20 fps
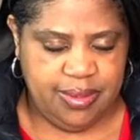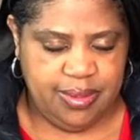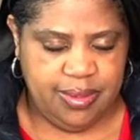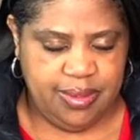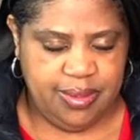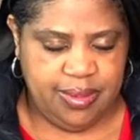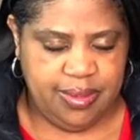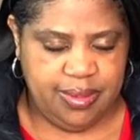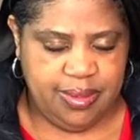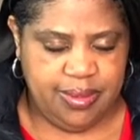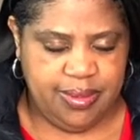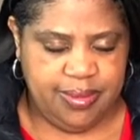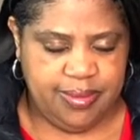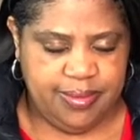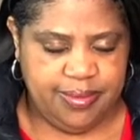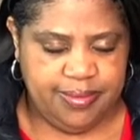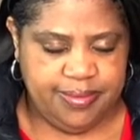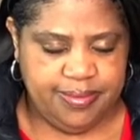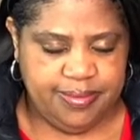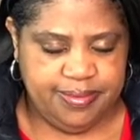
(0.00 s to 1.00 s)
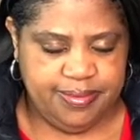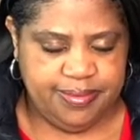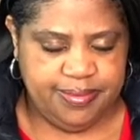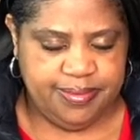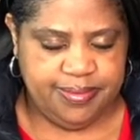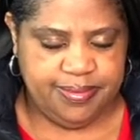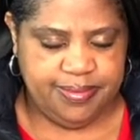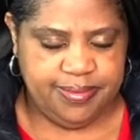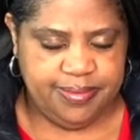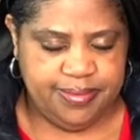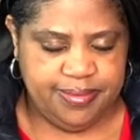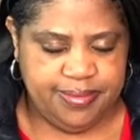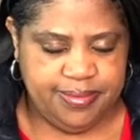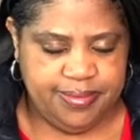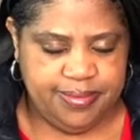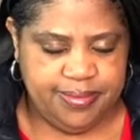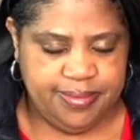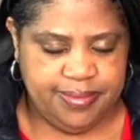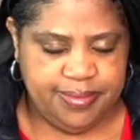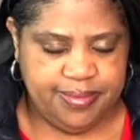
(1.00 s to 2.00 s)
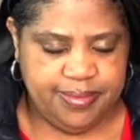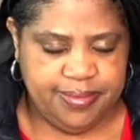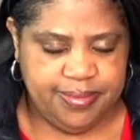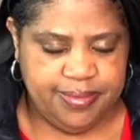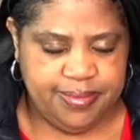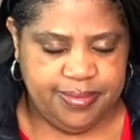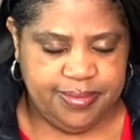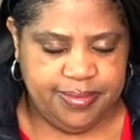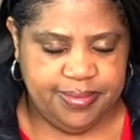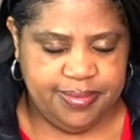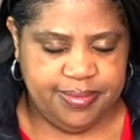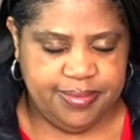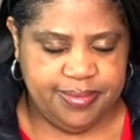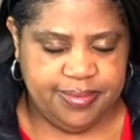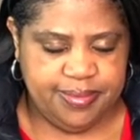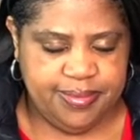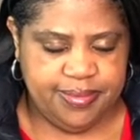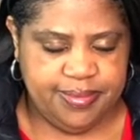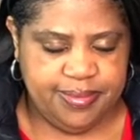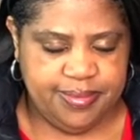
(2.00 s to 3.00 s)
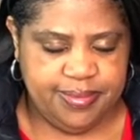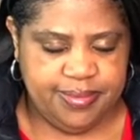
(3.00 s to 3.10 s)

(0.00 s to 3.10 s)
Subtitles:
No words are spoken by the person on screen.